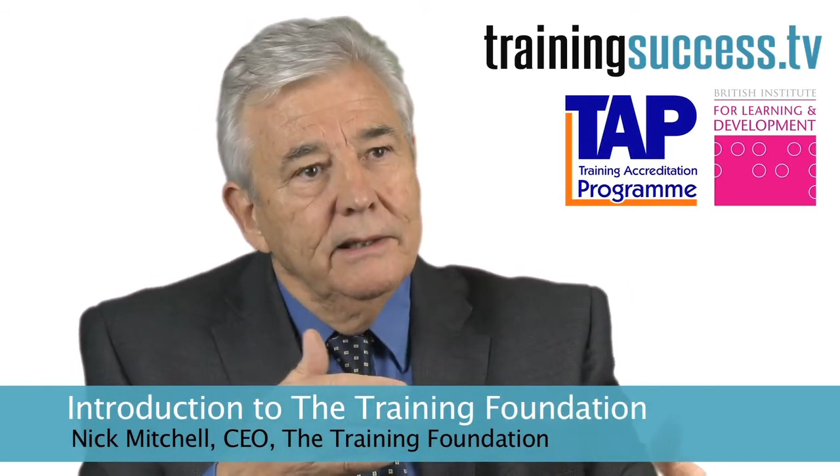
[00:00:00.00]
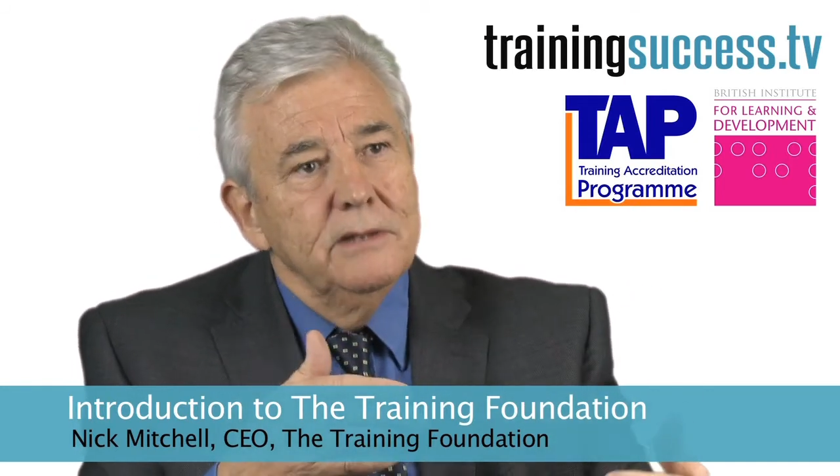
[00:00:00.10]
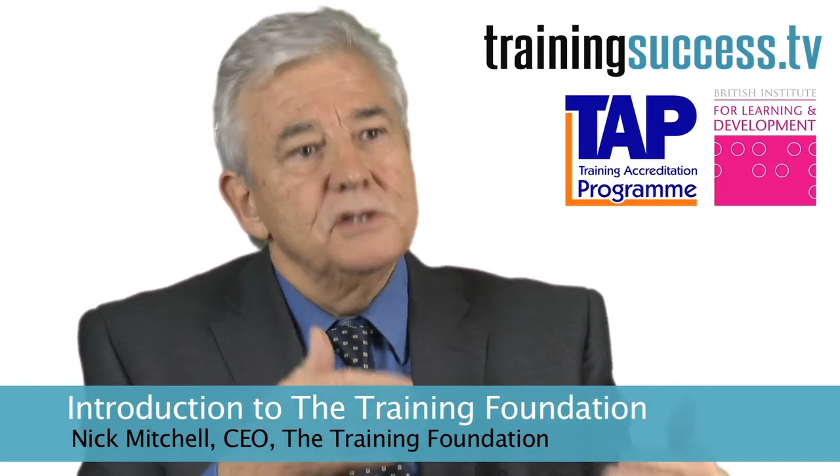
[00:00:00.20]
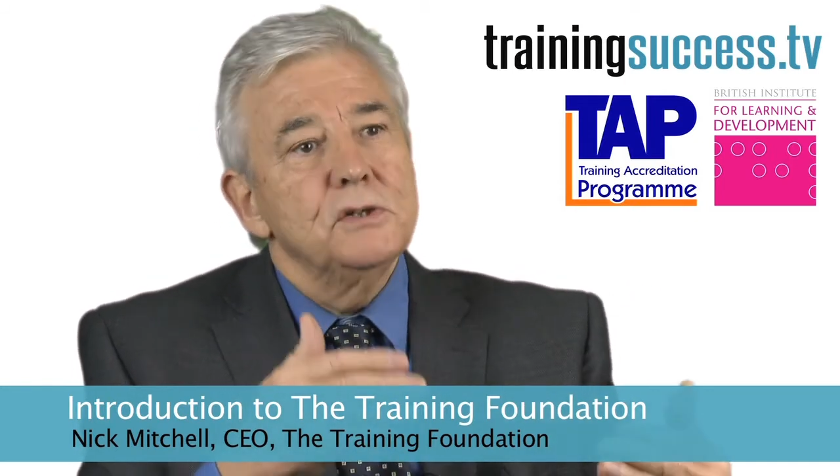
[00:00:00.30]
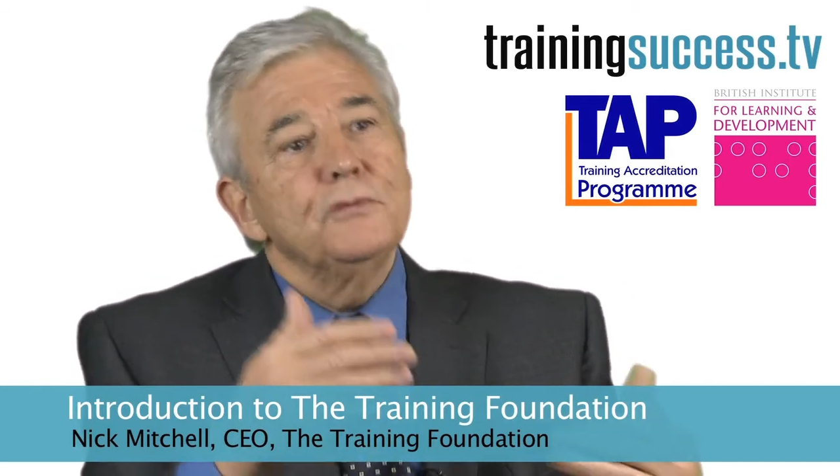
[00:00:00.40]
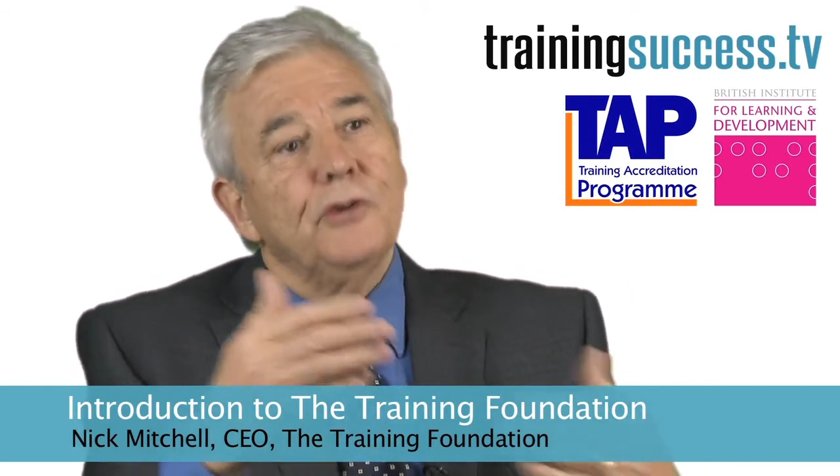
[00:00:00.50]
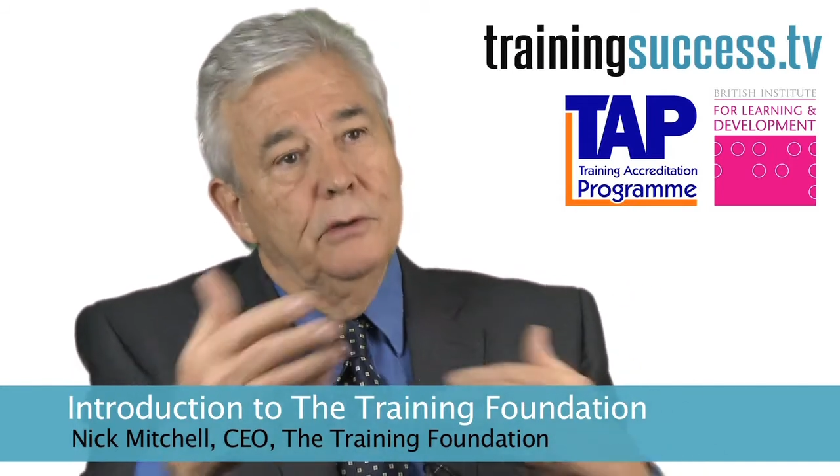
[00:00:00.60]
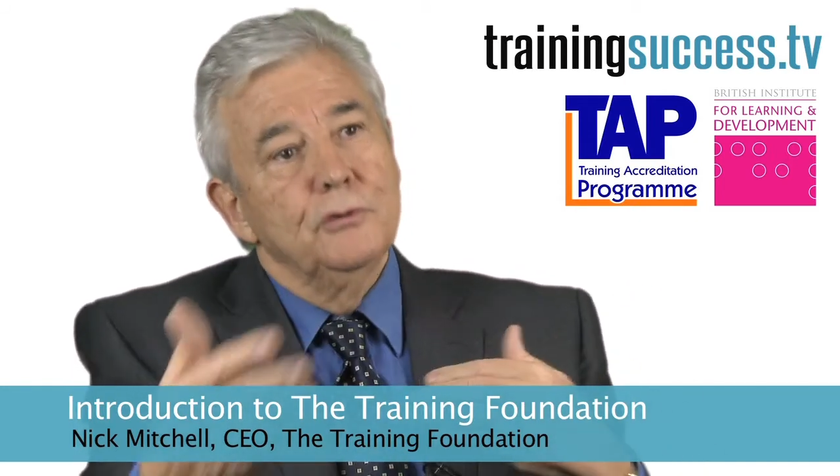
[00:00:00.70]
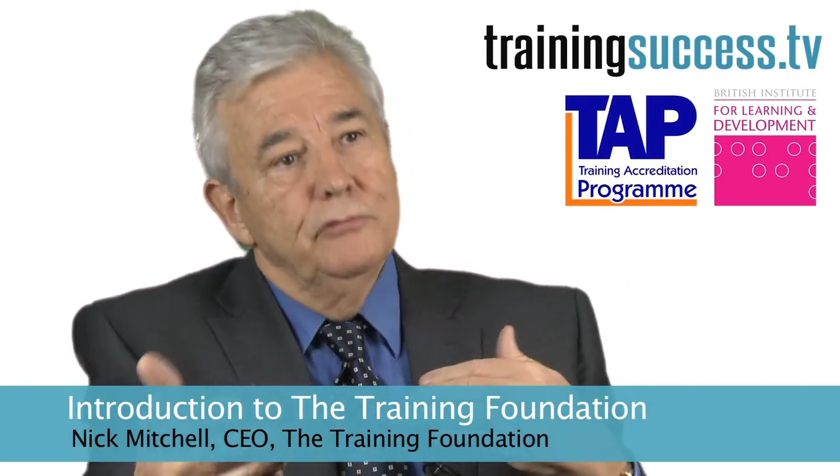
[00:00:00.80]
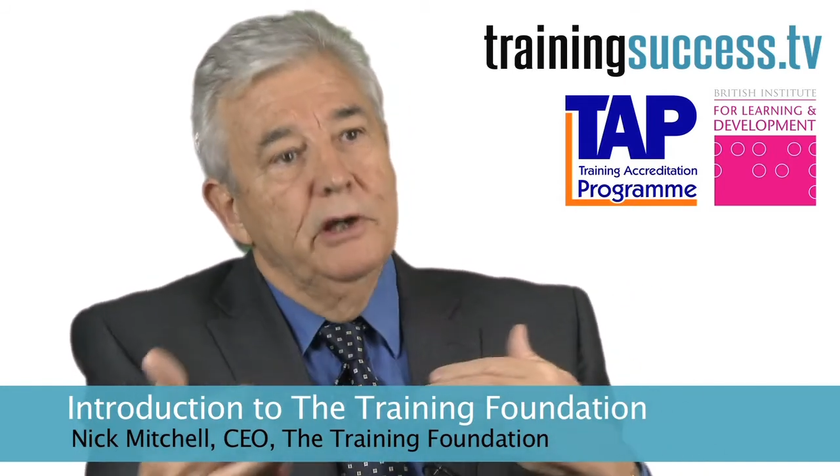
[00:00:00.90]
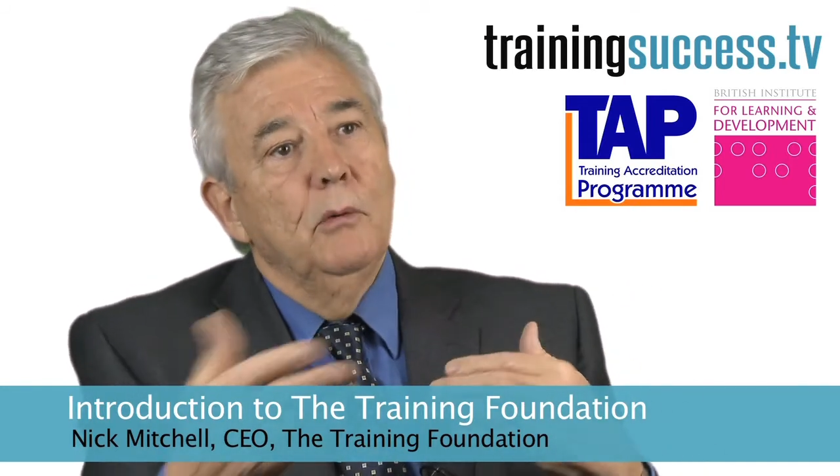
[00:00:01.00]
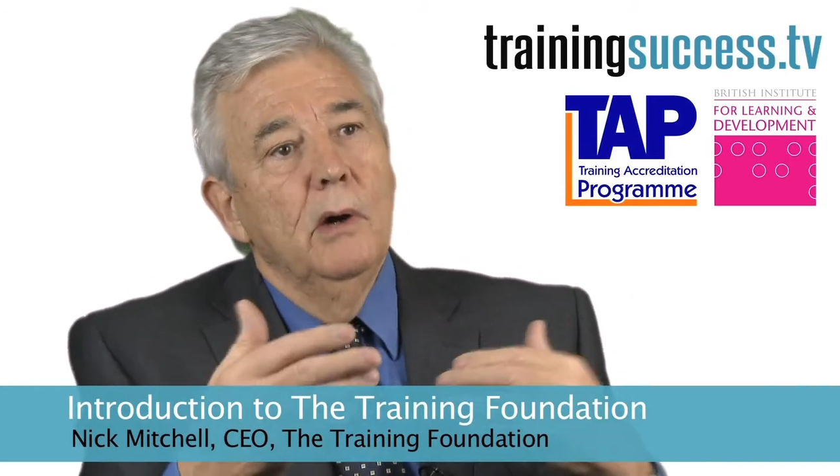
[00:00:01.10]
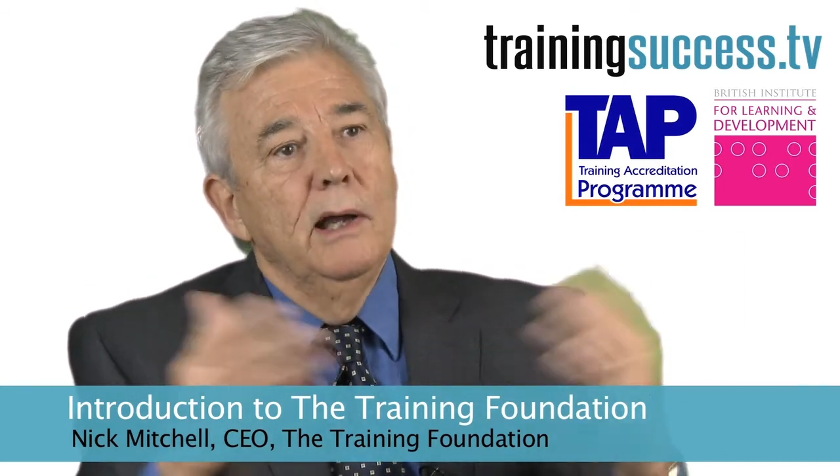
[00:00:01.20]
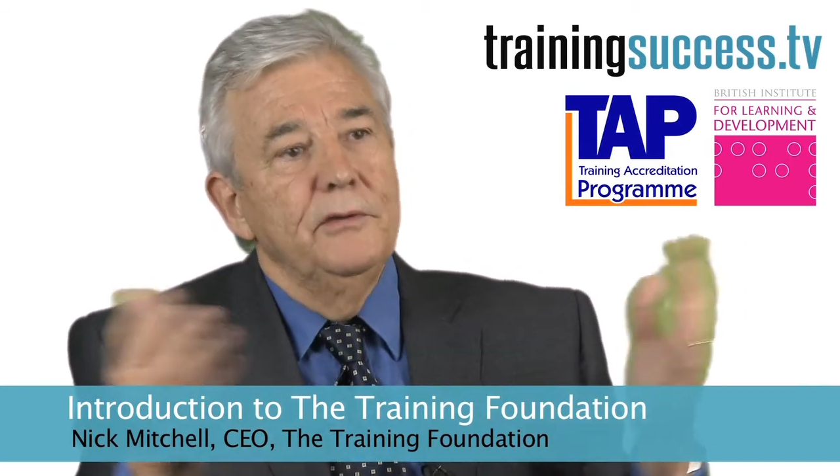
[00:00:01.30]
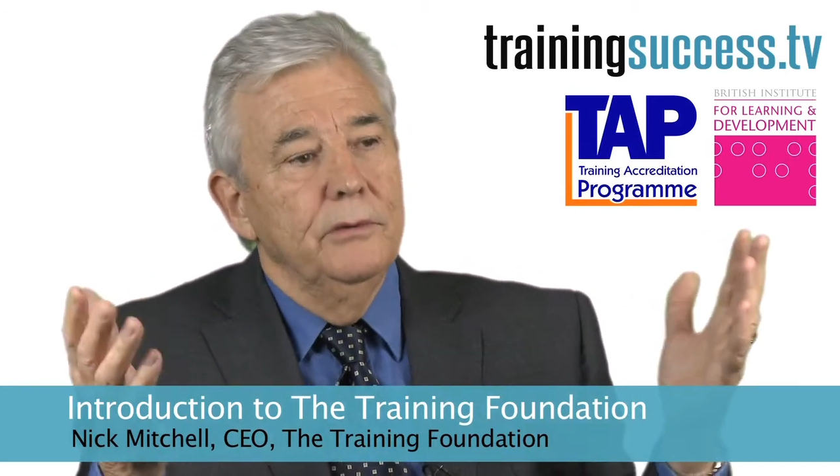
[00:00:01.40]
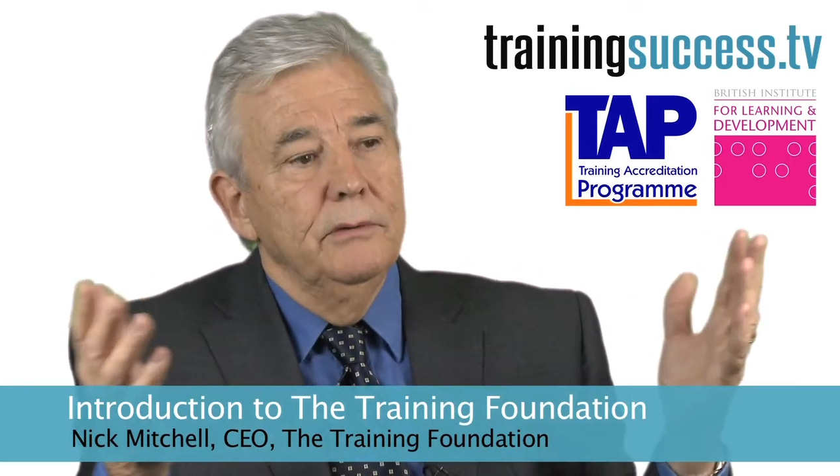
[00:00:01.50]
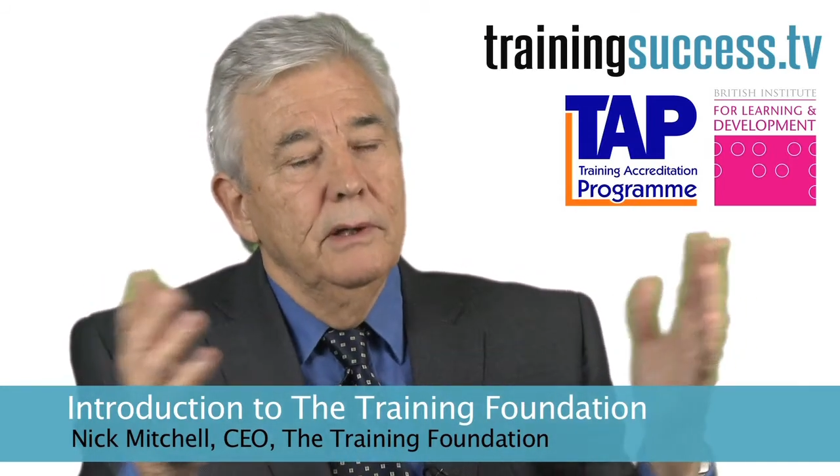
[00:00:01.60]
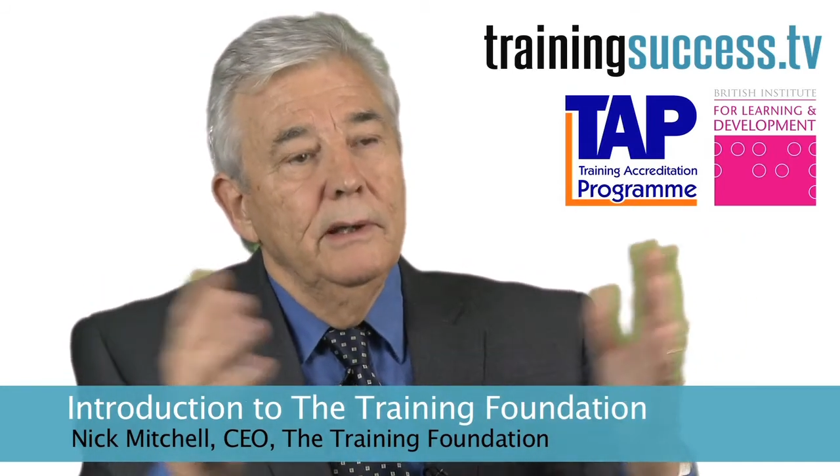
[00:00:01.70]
the soft skills required to